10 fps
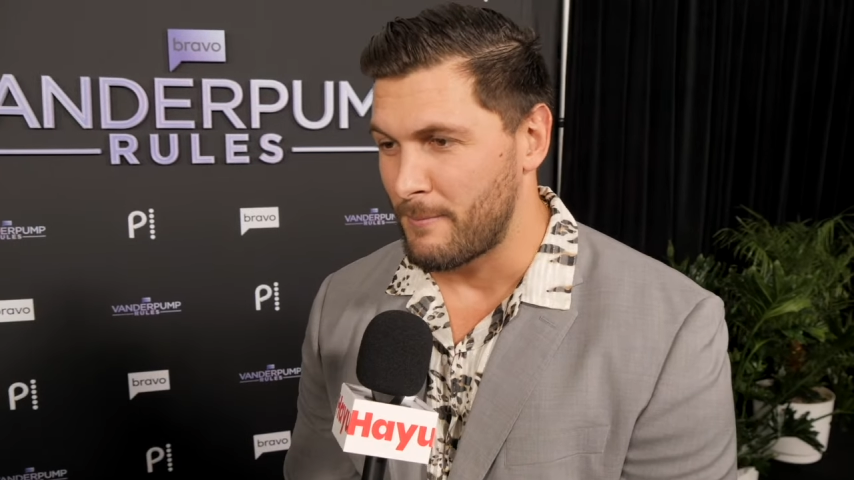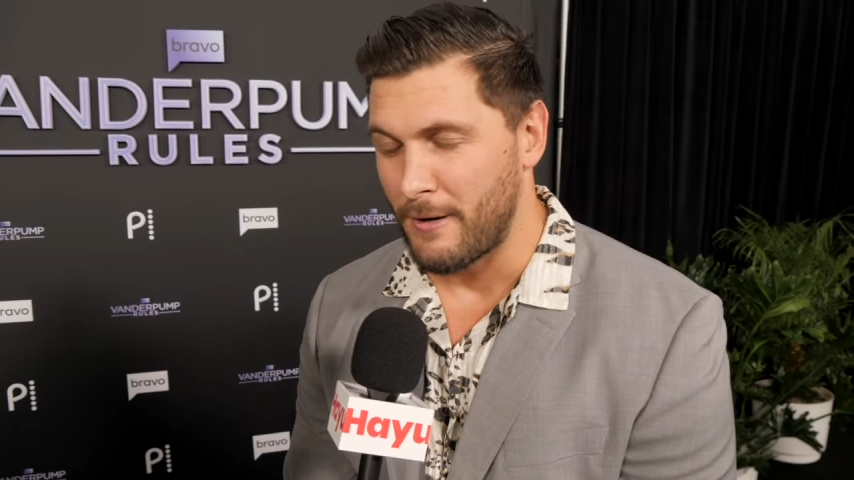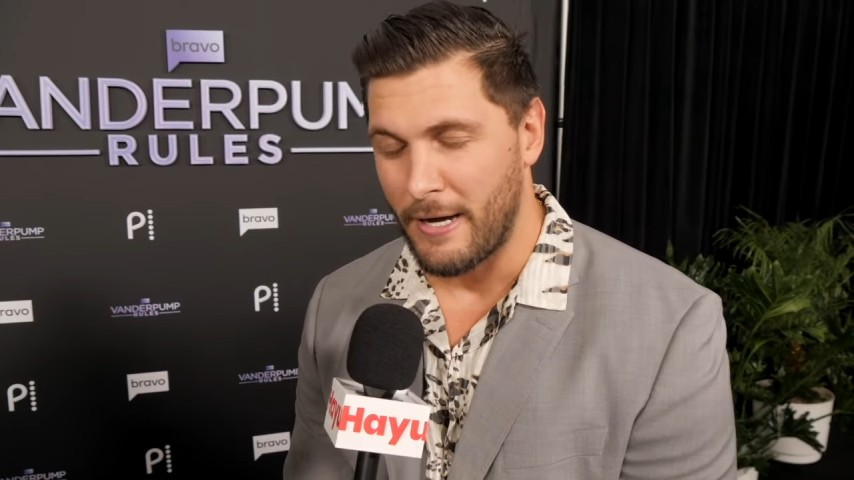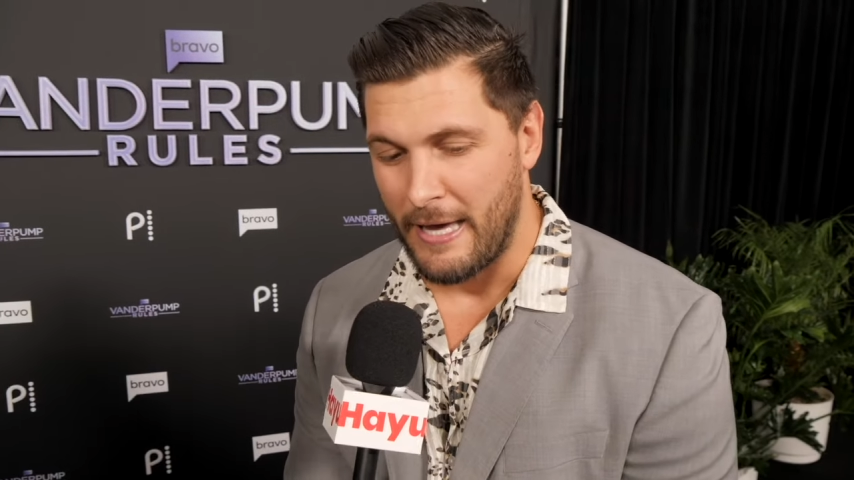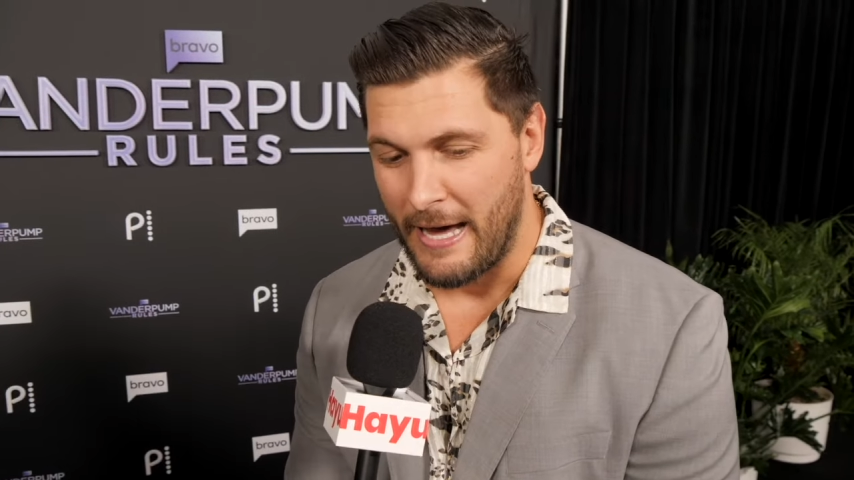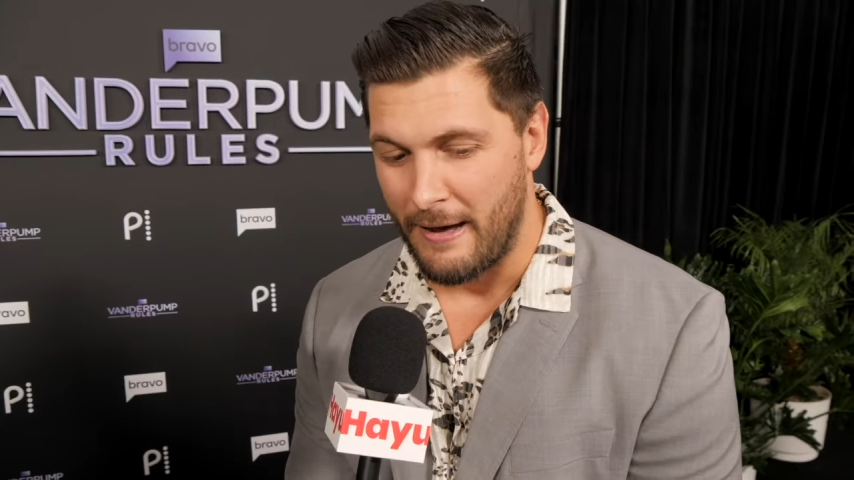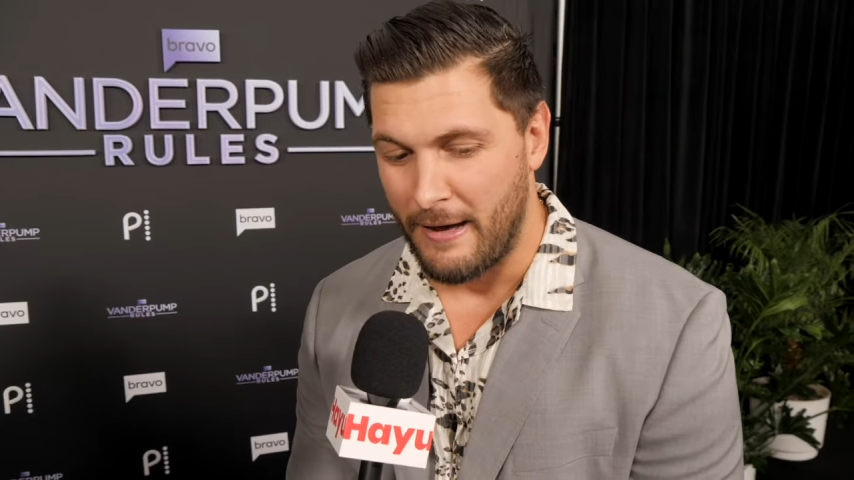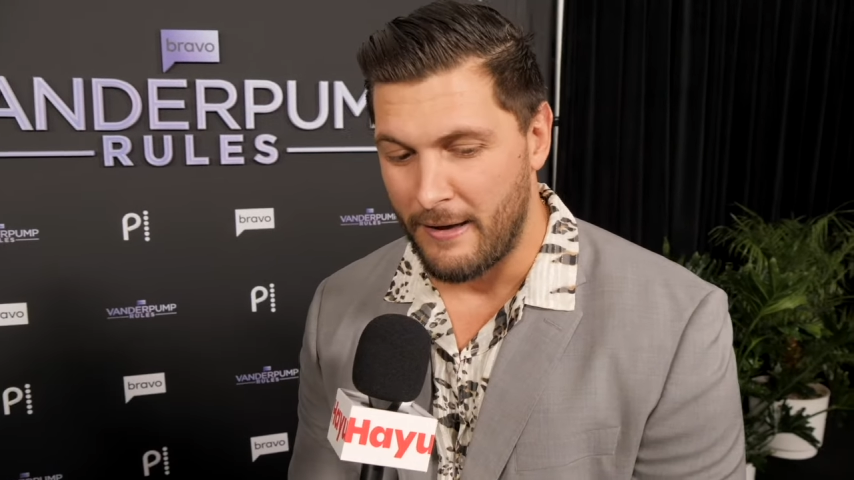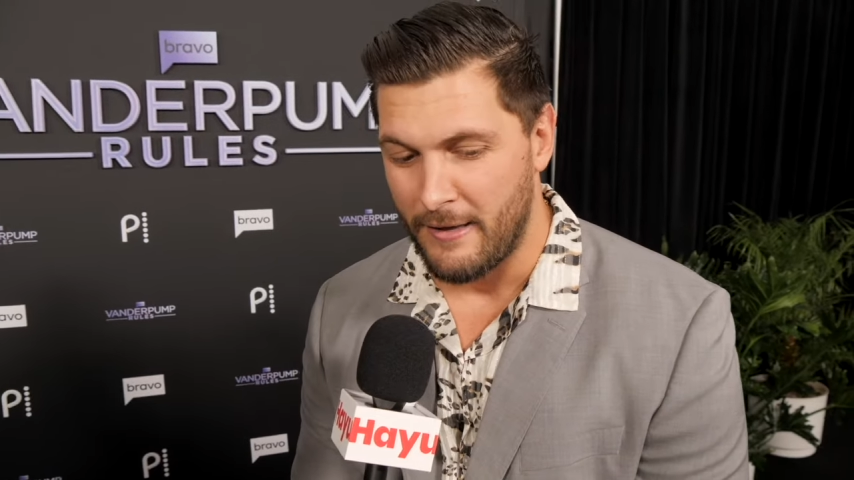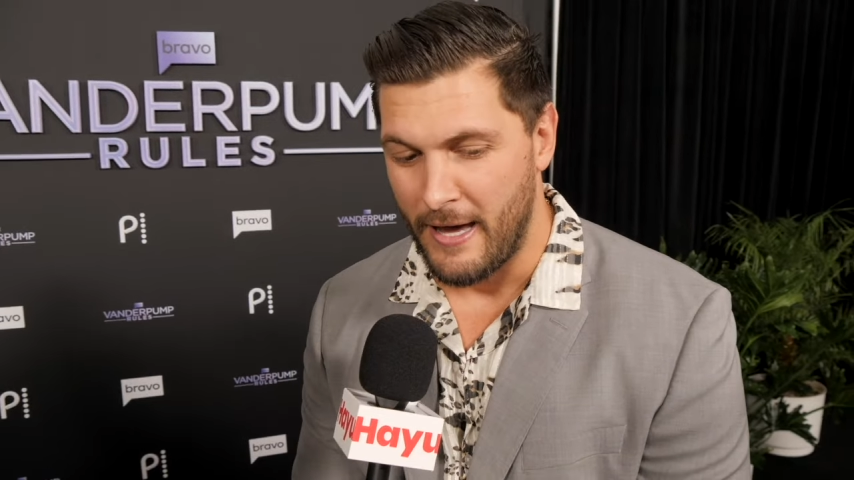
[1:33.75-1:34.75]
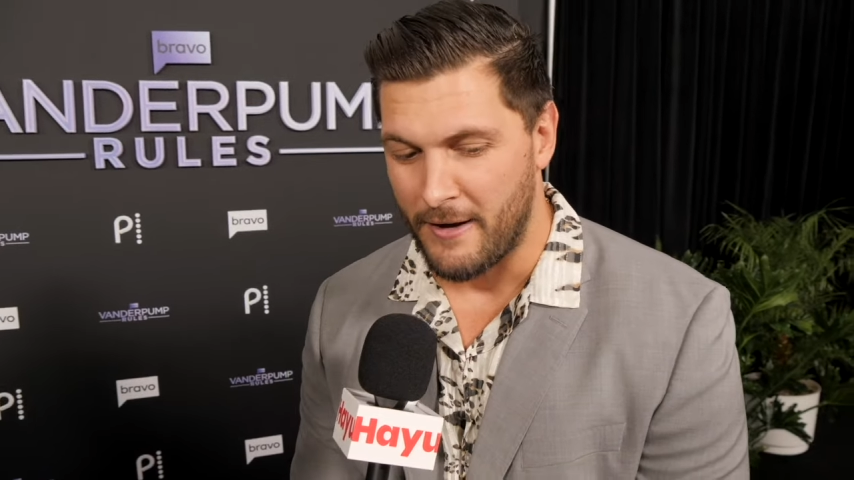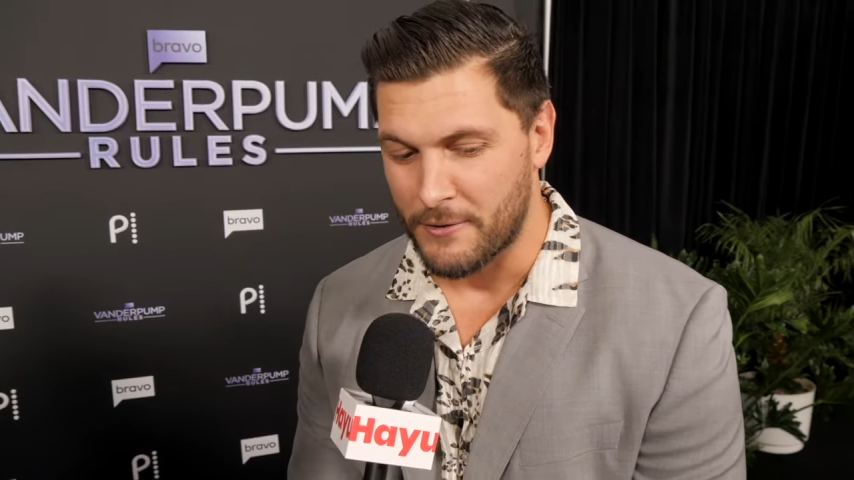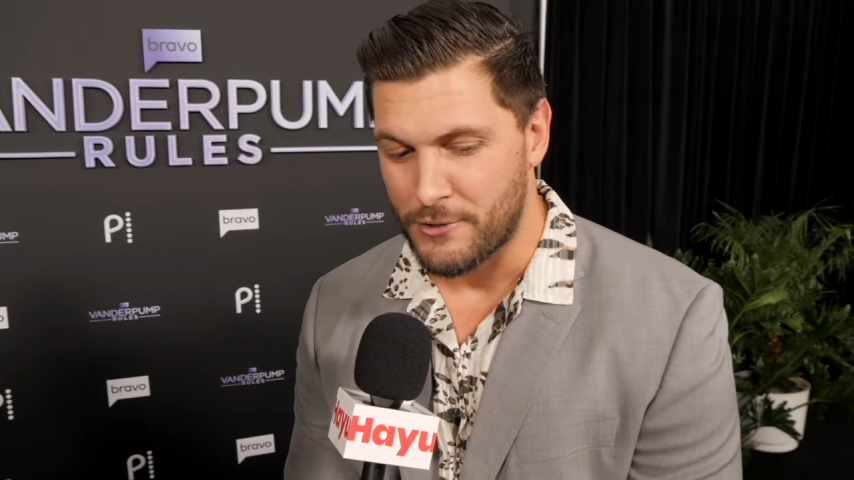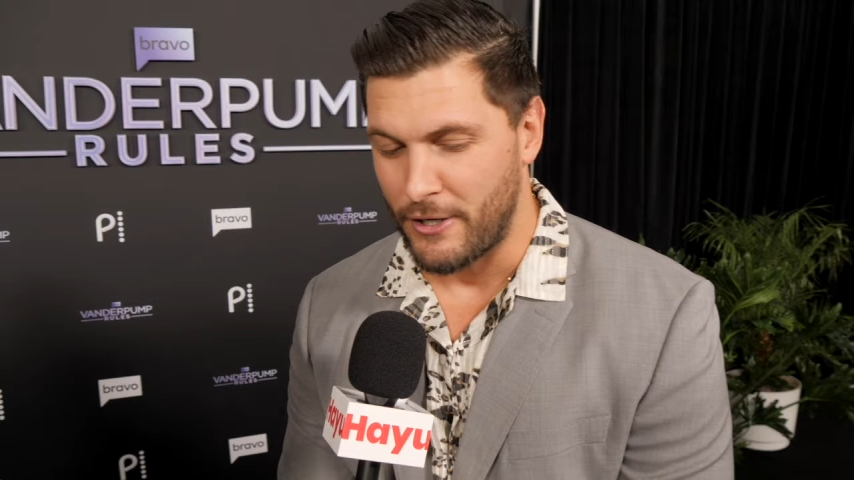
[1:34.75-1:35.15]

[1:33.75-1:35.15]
I was